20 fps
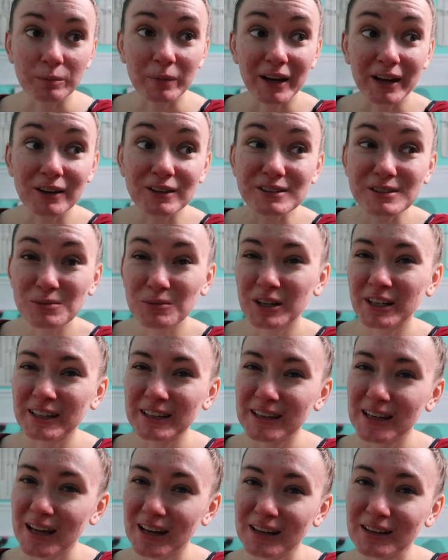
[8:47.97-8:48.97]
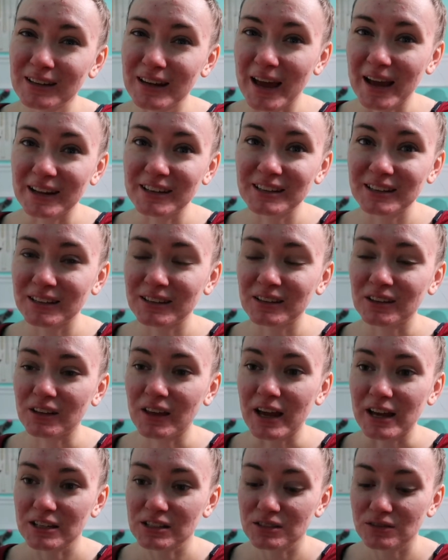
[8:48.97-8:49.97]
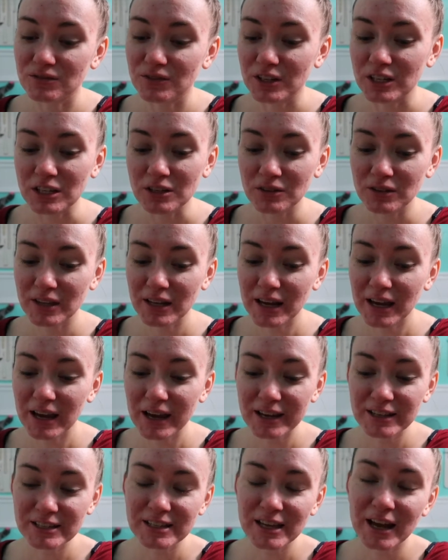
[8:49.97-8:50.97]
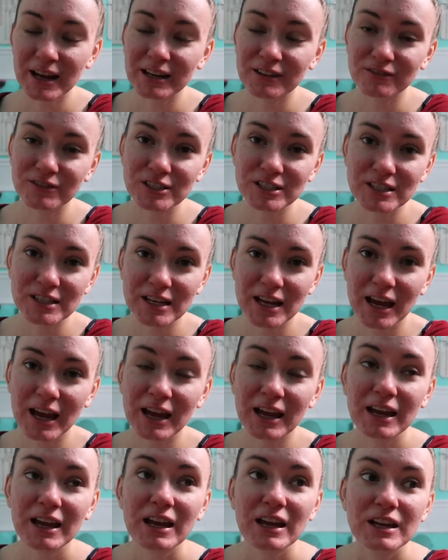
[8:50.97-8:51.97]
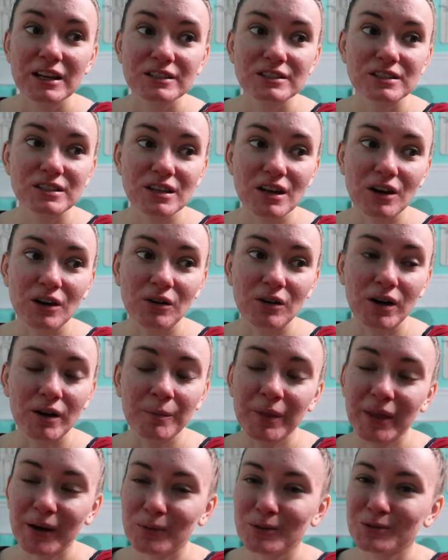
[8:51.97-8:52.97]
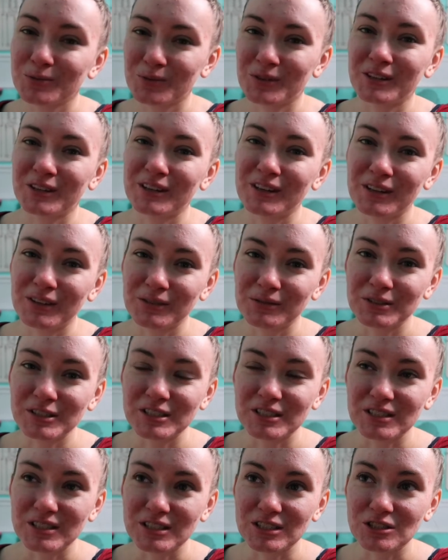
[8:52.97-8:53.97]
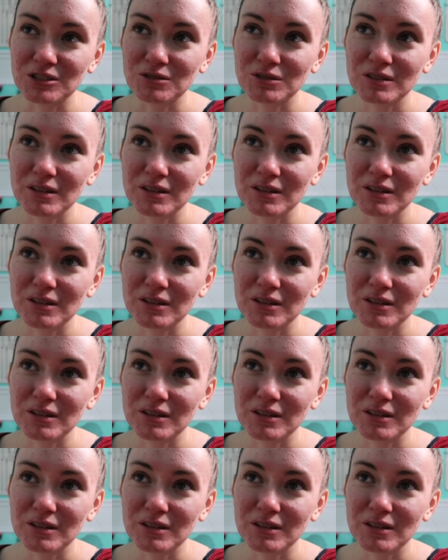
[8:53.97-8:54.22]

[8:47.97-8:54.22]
But I also wanted to get in editing the last video that I had to edit for today, so that was one of the other reasons too.